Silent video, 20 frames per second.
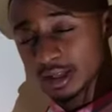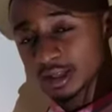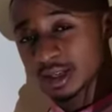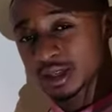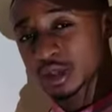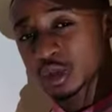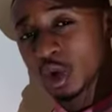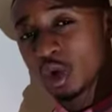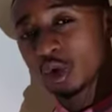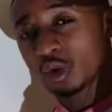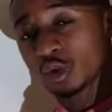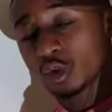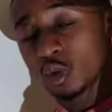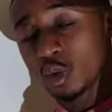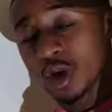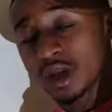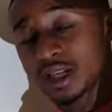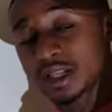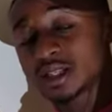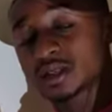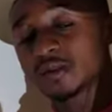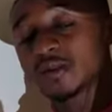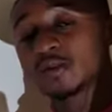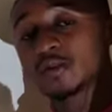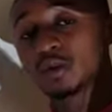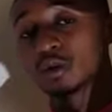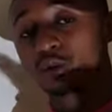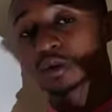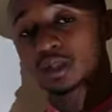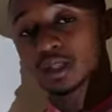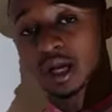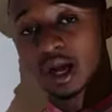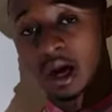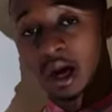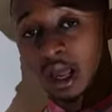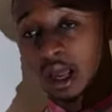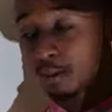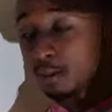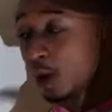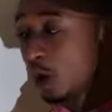As I told you, when it's full
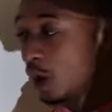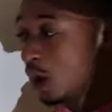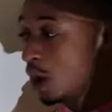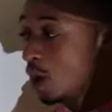time,